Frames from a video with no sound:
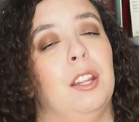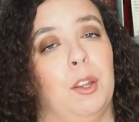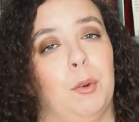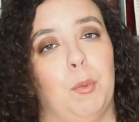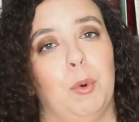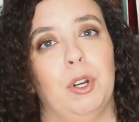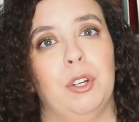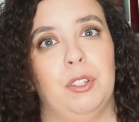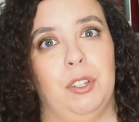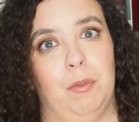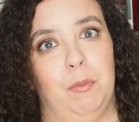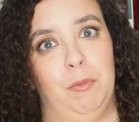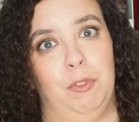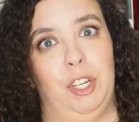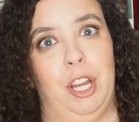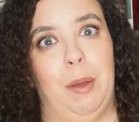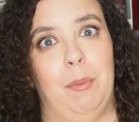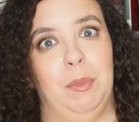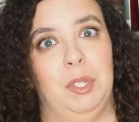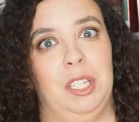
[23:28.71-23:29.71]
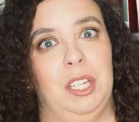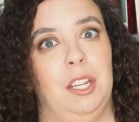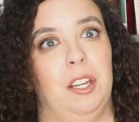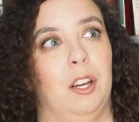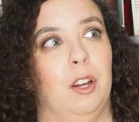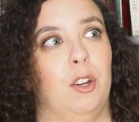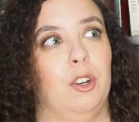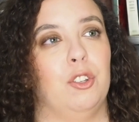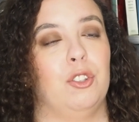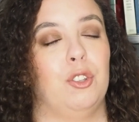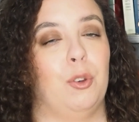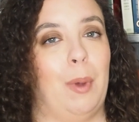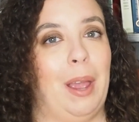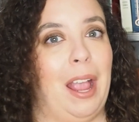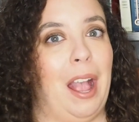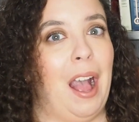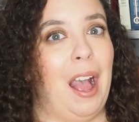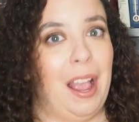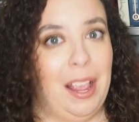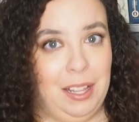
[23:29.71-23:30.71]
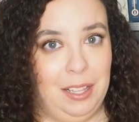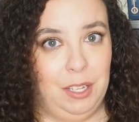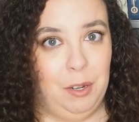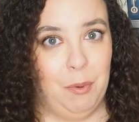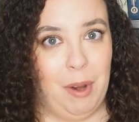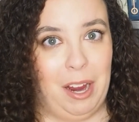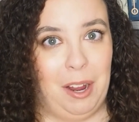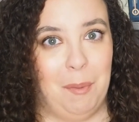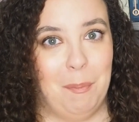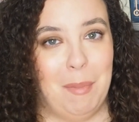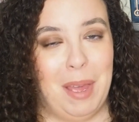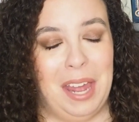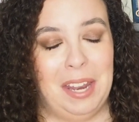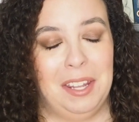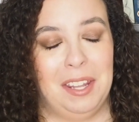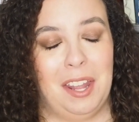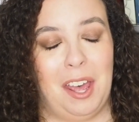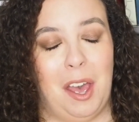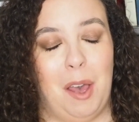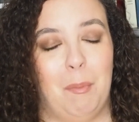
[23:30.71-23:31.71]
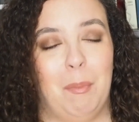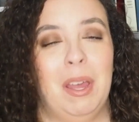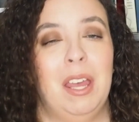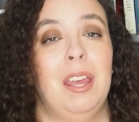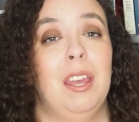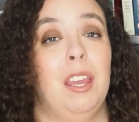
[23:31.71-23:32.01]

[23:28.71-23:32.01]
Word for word: there were some gems here, so I highly recommend them.